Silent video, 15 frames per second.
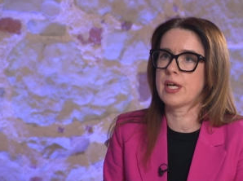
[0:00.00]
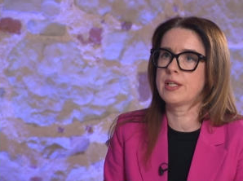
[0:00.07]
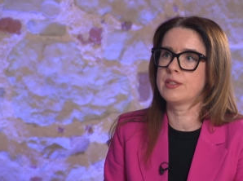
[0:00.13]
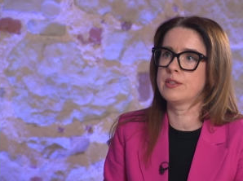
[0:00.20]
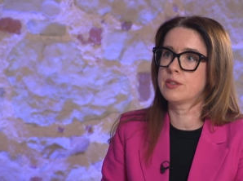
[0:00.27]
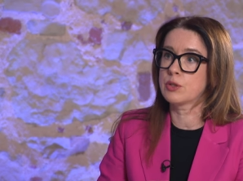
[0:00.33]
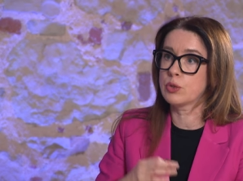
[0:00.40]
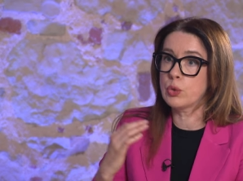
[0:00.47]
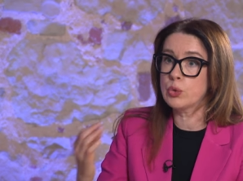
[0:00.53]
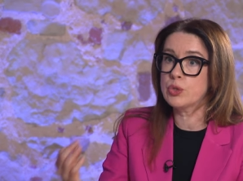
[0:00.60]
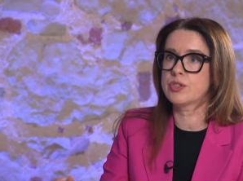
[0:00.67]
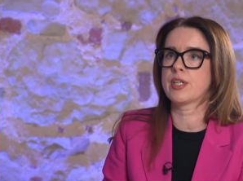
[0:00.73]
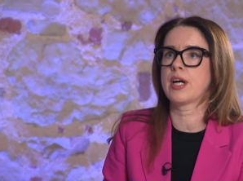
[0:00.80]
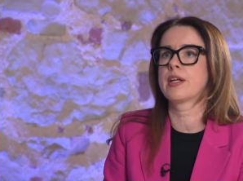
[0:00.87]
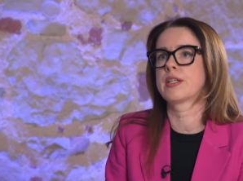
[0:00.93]
and
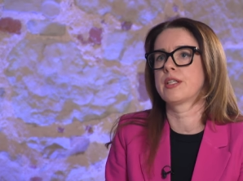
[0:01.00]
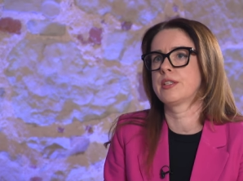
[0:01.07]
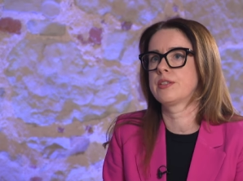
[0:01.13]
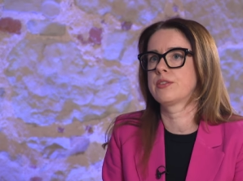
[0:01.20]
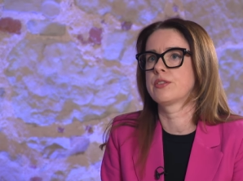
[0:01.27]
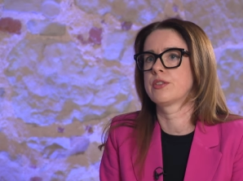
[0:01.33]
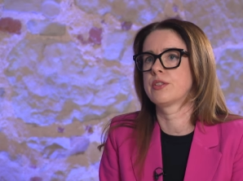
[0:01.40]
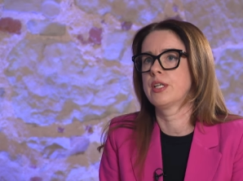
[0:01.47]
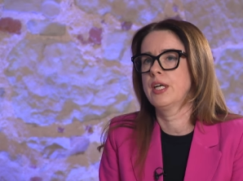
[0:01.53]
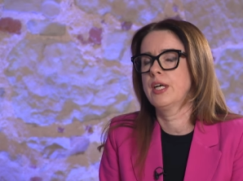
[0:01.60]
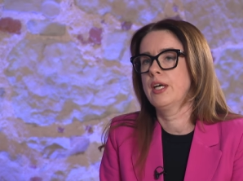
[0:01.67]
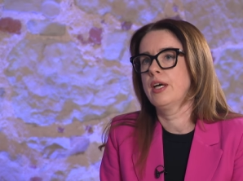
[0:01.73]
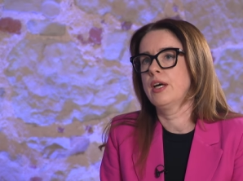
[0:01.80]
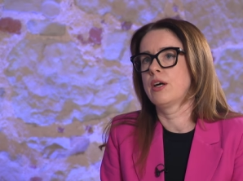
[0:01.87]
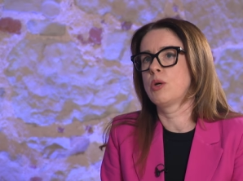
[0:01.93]
could target
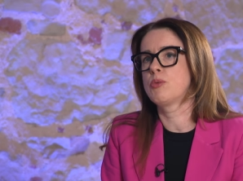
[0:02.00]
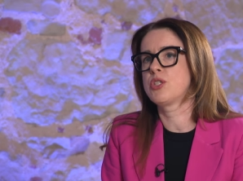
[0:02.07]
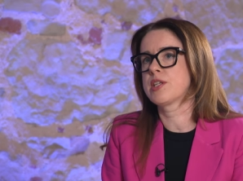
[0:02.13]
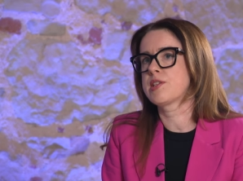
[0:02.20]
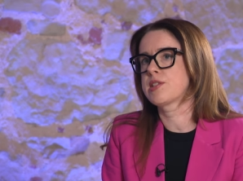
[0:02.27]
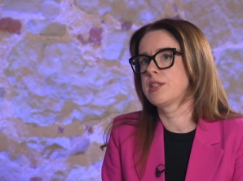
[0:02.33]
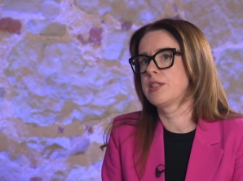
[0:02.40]
objects